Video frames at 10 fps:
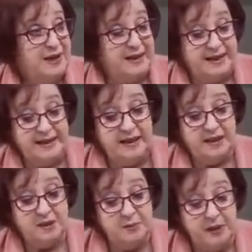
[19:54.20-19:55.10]
and any
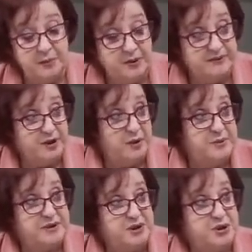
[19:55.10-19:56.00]
other member of the
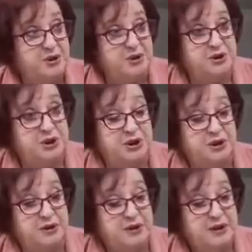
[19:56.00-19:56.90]
opposition could
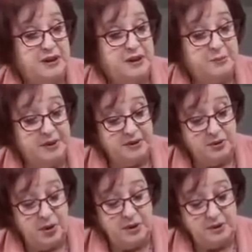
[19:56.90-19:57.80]
chair, but
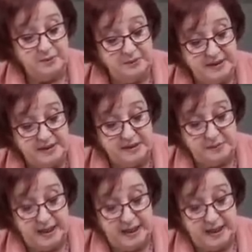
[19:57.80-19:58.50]
not Mr.